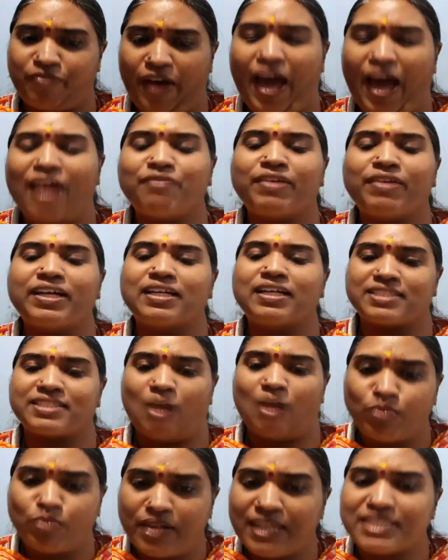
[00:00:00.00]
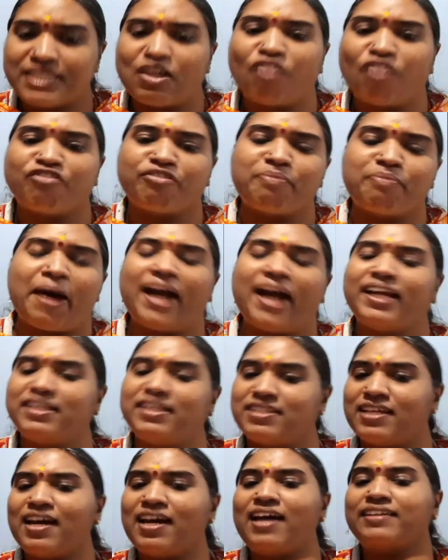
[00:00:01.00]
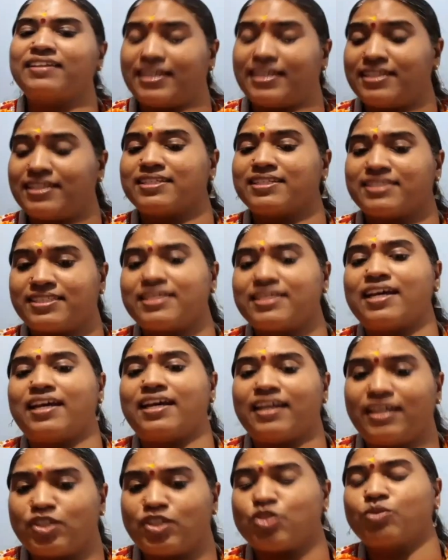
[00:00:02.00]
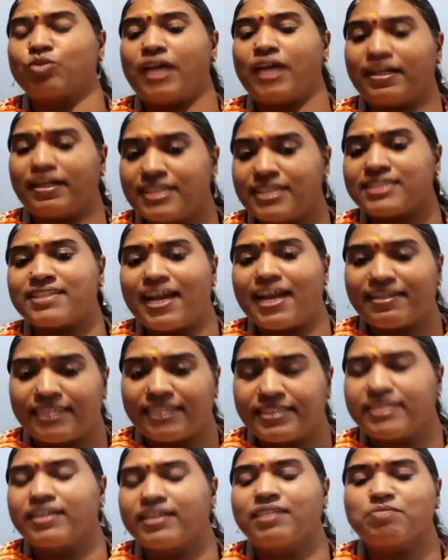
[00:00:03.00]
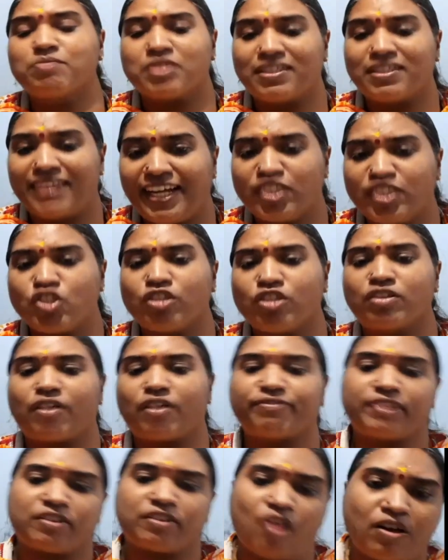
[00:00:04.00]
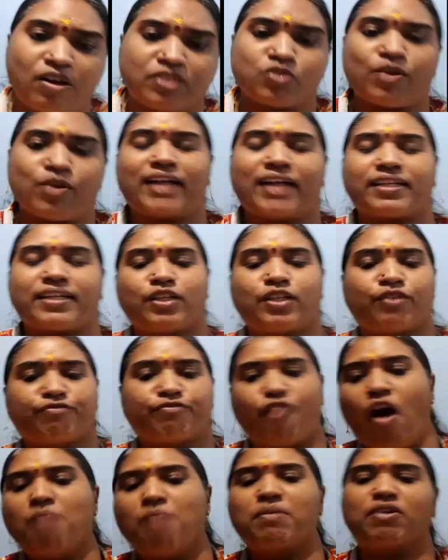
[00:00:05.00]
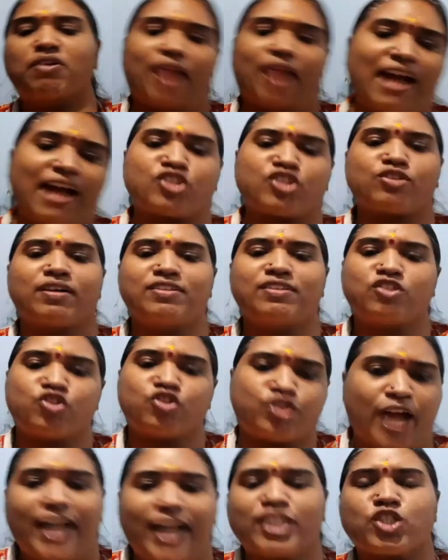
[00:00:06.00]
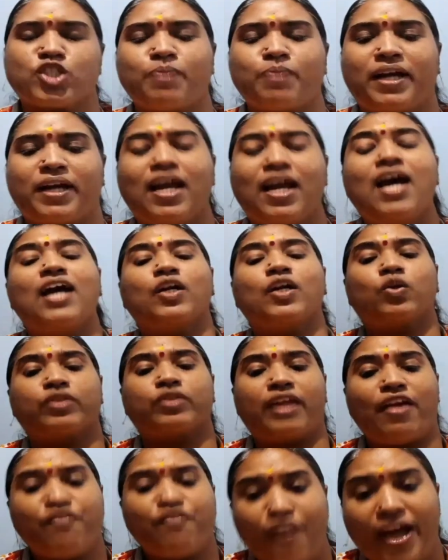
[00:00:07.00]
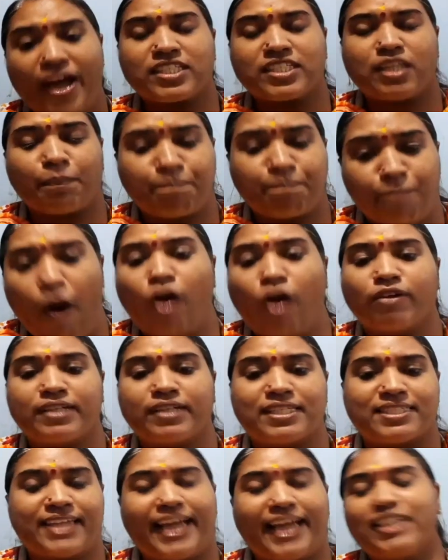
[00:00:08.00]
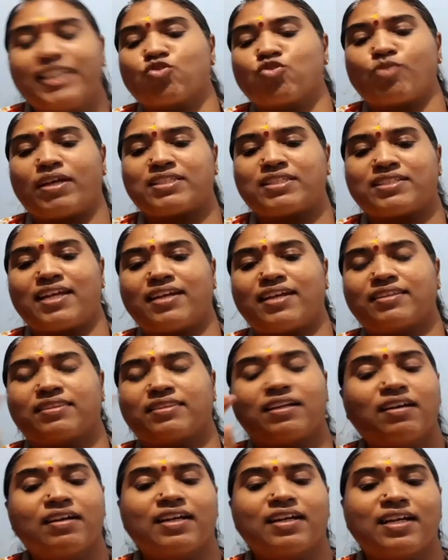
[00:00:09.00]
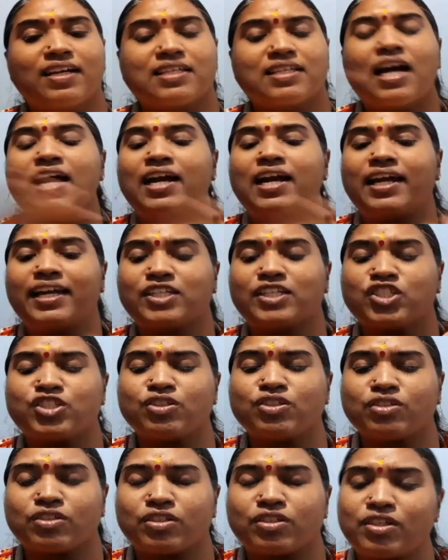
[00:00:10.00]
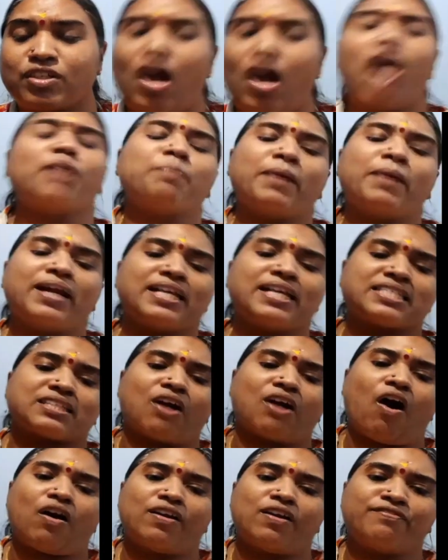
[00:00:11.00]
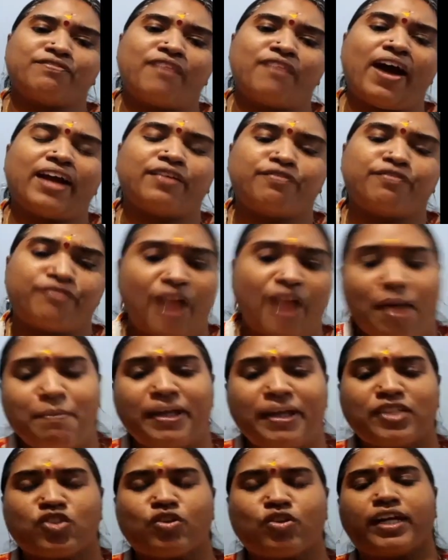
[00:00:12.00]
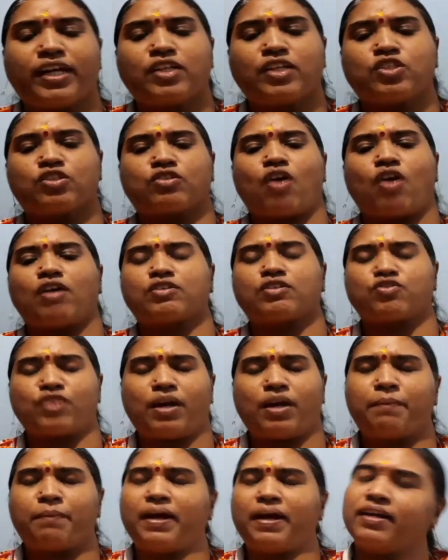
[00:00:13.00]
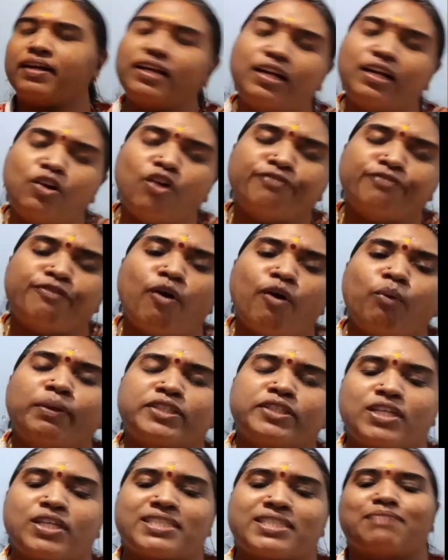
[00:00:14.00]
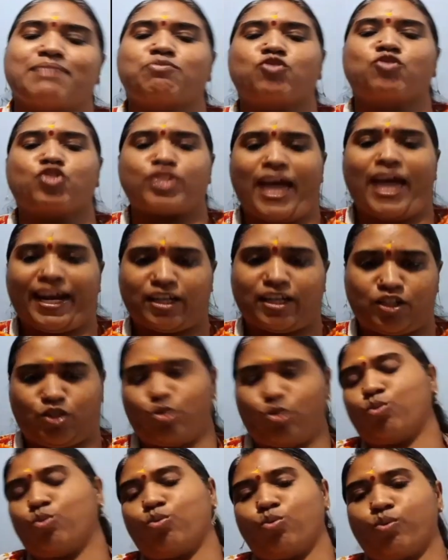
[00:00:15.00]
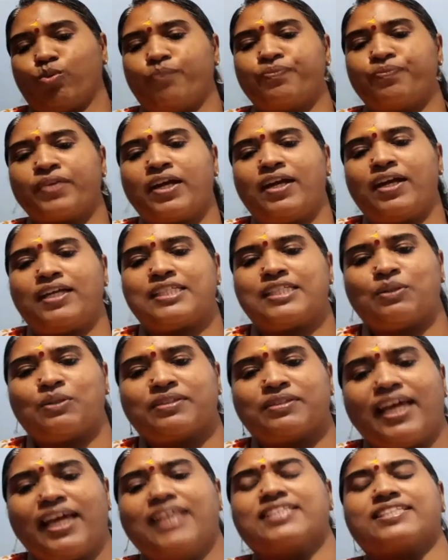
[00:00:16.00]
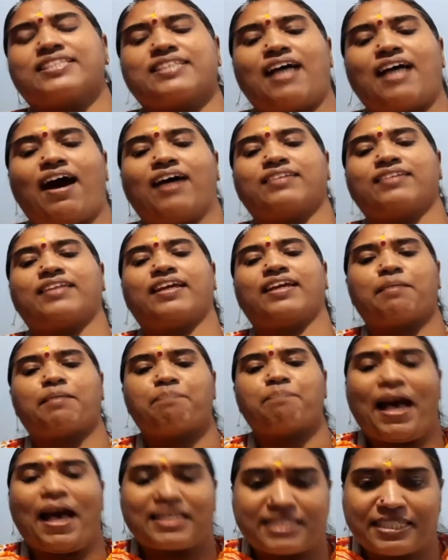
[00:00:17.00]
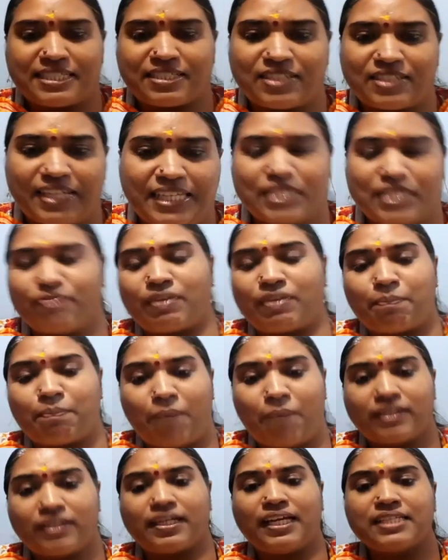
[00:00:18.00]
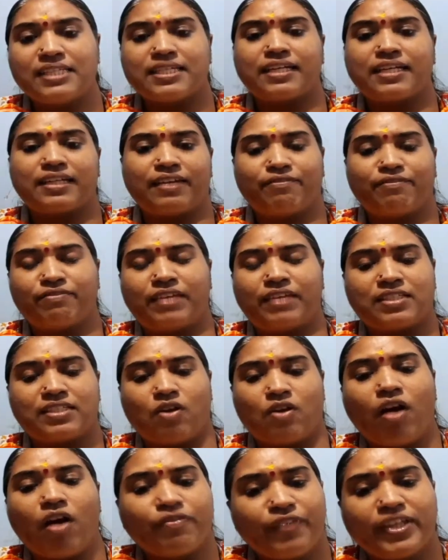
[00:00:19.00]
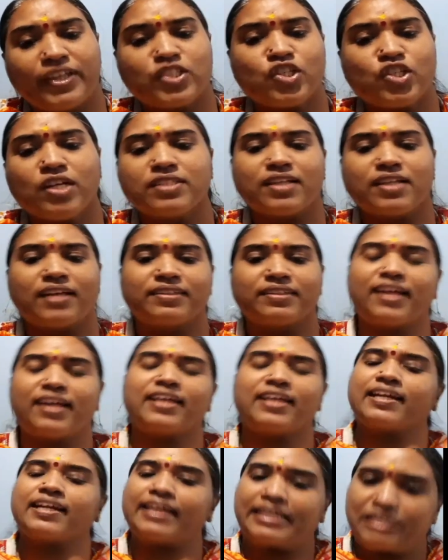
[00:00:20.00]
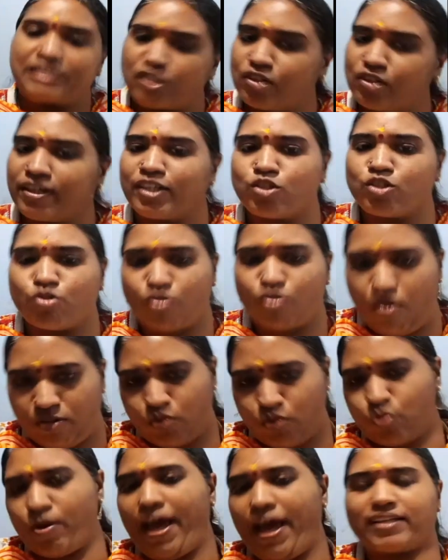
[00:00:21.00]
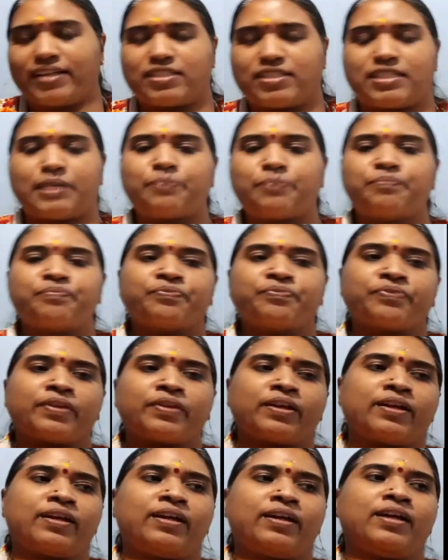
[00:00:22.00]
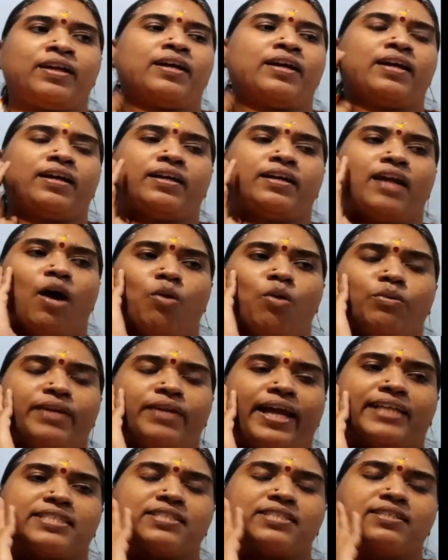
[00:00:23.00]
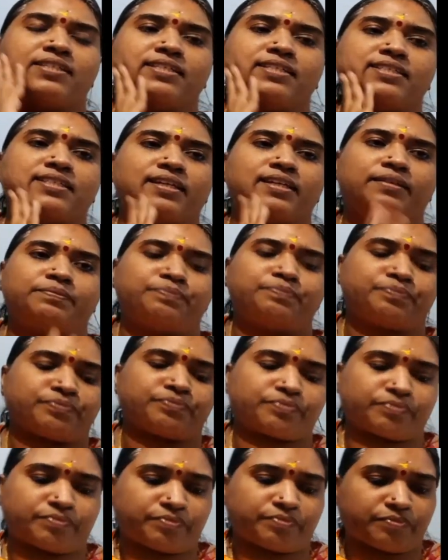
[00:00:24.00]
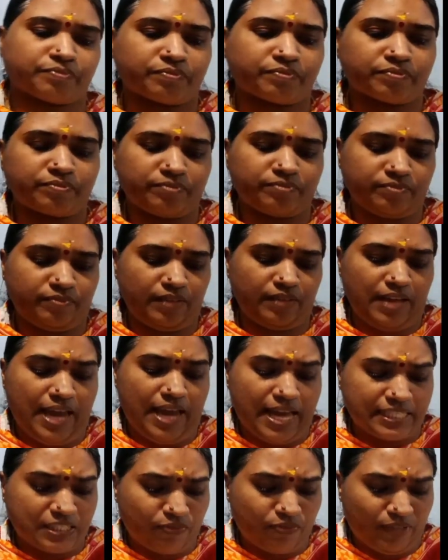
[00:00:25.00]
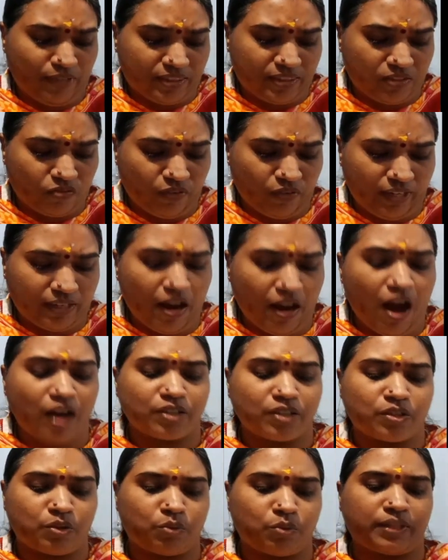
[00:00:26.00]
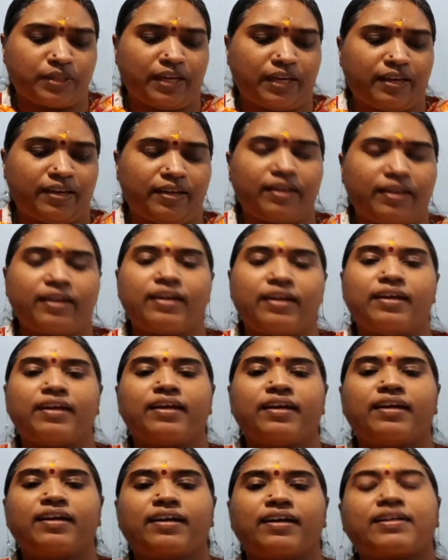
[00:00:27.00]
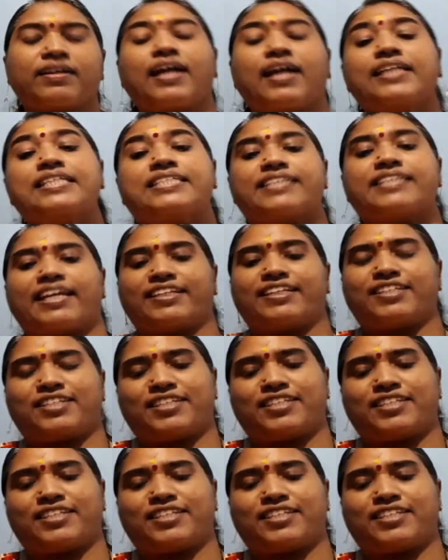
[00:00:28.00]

having a soundness of mind, that is, he should understand the terms and nature of the contract and to form a rational judgment to the effect upon his interest. And third is, he should not be disqualified from entering into contract by any law for which he is subject to. So these are the capacities of the parties, and if these all features are there, he can enter into contract. Now, next is as with regard to the consent.